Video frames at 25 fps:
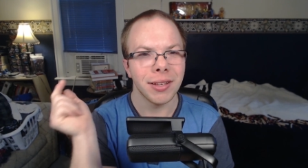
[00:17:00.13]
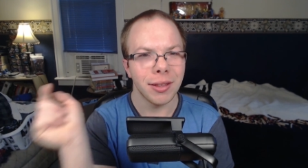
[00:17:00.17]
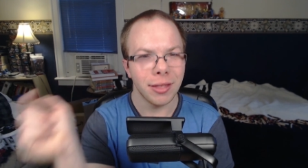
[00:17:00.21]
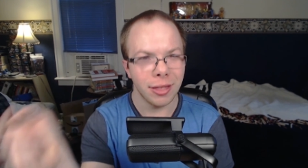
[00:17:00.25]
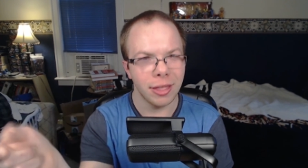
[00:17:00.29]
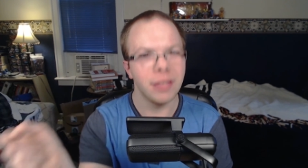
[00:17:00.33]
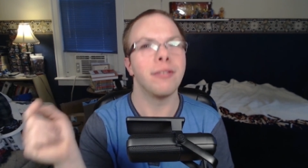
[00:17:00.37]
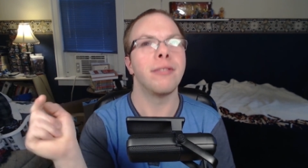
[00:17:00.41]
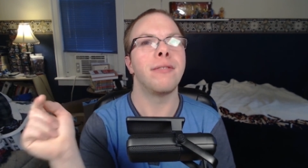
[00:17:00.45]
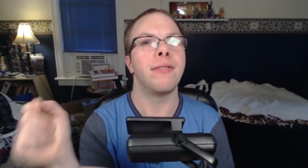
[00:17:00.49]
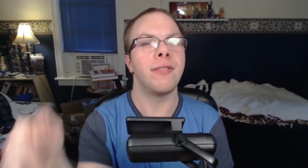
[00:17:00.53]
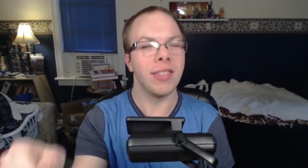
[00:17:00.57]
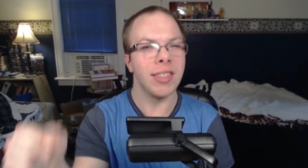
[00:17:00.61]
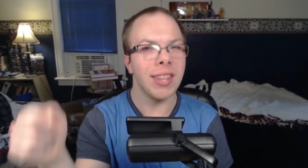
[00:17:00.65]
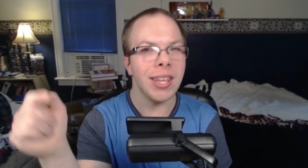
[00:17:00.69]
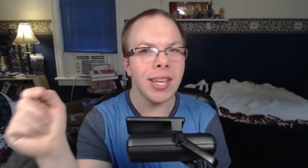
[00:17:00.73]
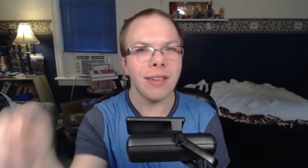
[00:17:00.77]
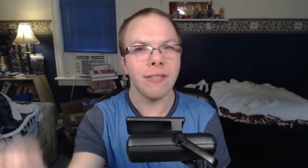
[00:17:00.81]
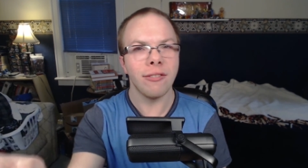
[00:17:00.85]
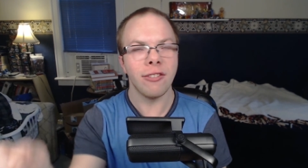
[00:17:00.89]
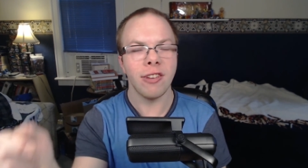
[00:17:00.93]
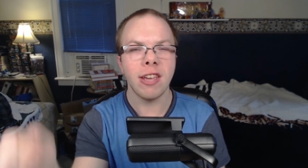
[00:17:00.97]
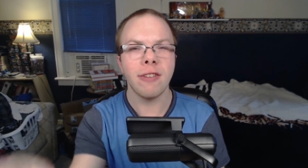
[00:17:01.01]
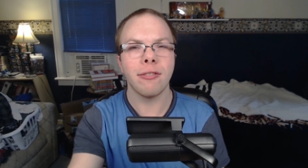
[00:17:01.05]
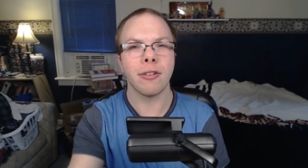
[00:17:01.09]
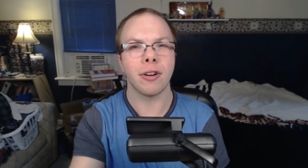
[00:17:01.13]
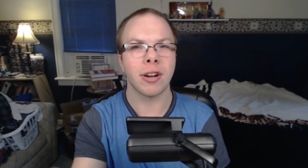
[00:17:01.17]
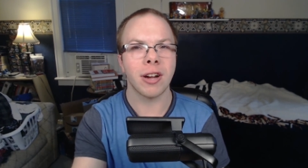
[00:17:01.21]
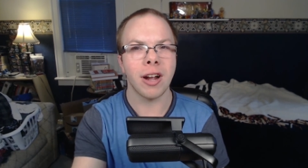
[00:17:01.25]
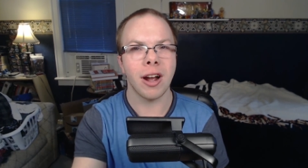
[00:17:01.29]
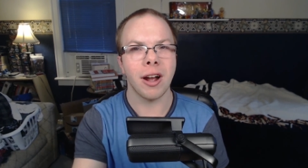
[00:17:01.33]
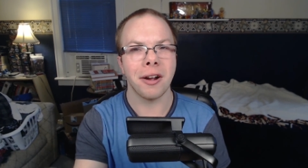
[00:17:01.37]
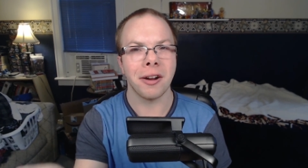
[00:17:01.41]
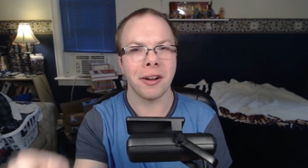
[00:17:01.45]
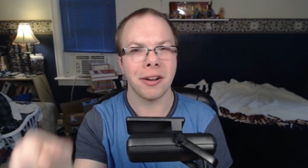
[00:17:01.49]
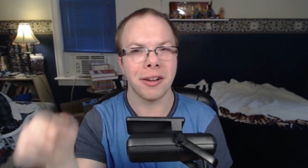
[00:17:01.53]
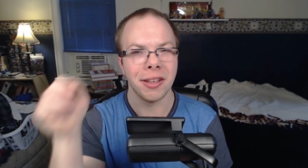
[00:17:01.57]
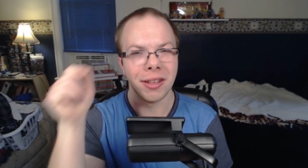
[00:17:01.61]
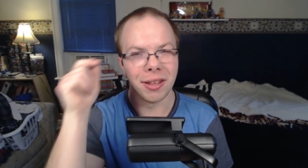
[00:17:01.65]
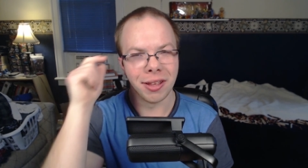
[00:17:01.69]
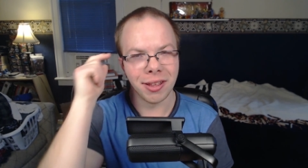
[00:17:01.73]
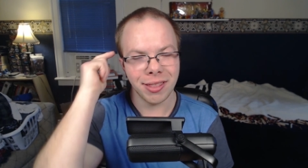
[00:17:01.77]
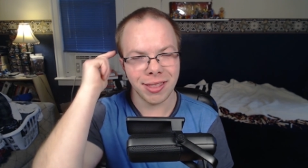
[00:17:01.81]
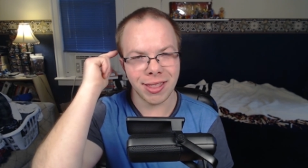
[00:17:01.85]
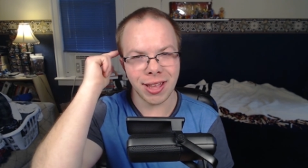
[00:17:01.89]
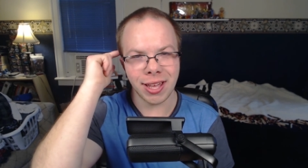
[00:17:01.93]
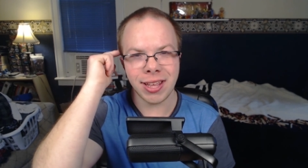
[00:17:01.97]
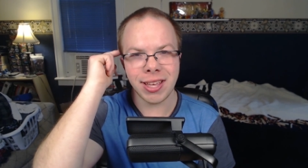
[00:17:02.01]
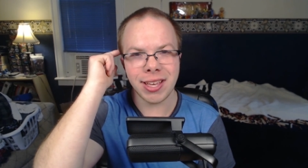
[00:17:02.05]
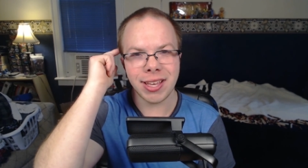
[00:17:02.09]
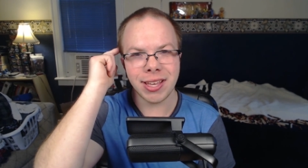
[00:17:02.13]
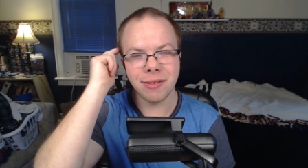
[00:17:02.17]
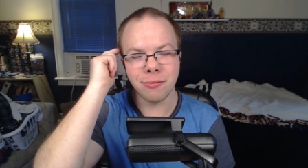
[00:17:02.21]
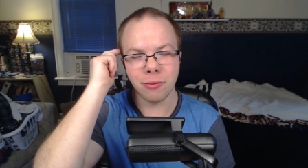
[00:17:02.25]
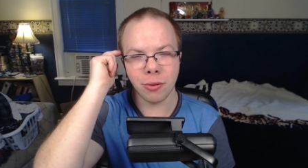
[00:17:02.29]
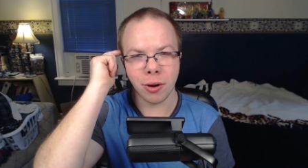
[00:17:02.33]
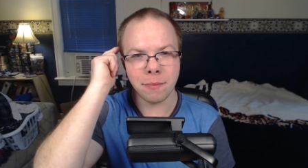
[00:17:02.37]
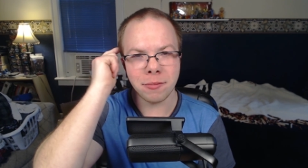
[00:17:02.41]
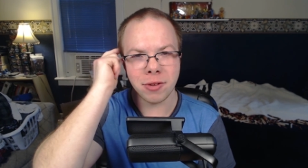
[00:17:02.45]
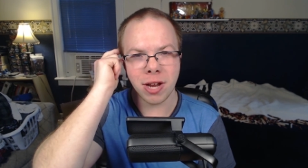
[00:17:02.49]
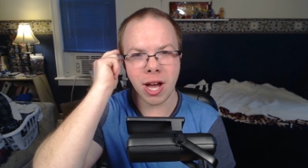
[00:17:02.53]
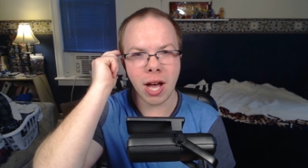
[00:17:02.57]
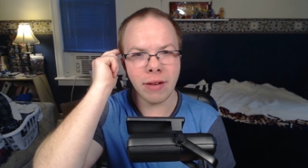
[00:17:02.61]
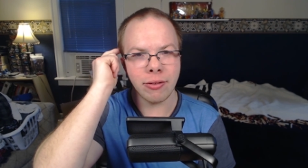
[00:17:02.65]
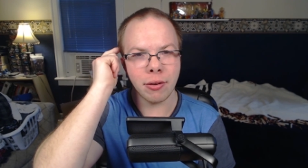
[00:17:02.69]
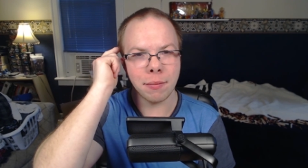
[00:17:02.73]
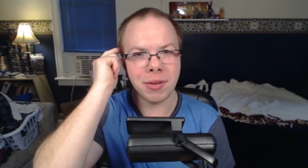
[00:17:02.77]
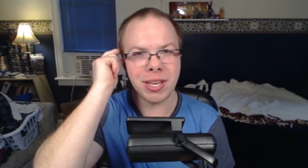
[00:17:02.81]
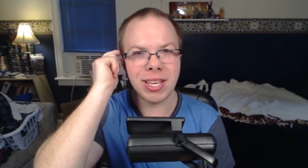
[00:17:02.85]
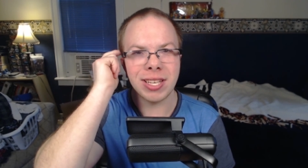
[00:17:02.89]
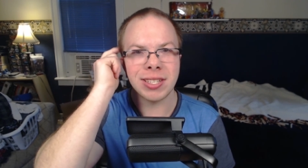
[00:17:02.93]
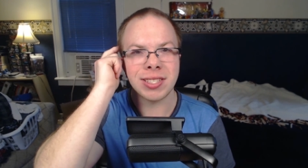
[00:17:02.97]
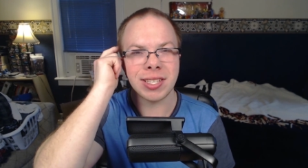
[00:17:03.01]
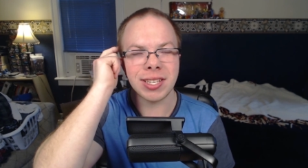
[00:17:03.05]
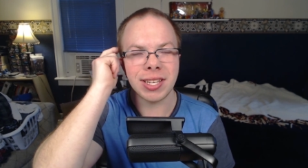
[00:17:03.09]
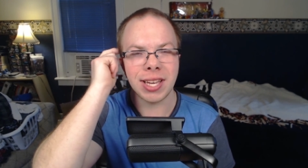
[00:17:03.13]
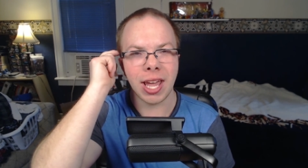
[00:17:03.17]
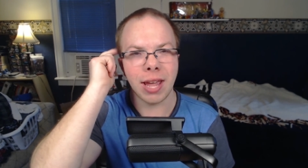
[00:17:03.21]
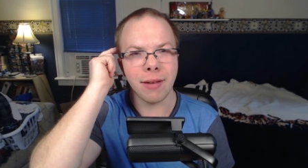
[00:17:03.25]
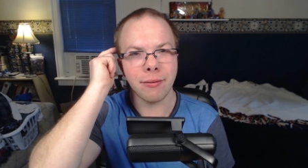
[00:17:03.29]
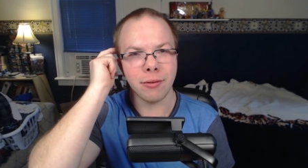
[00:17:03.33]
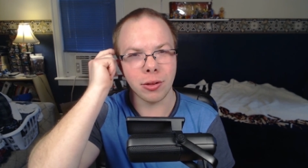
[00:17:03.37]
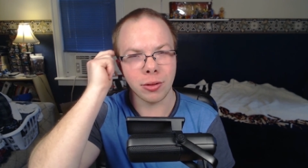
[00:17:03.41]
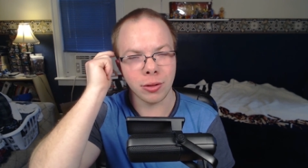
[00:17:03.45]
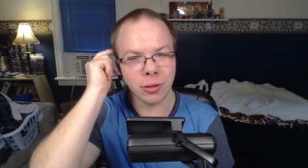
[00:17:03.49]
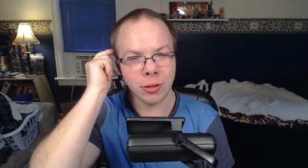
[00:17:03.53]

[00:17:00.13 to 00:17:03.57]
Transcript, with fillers: the the Vivre card that he ripped off a piece and gave to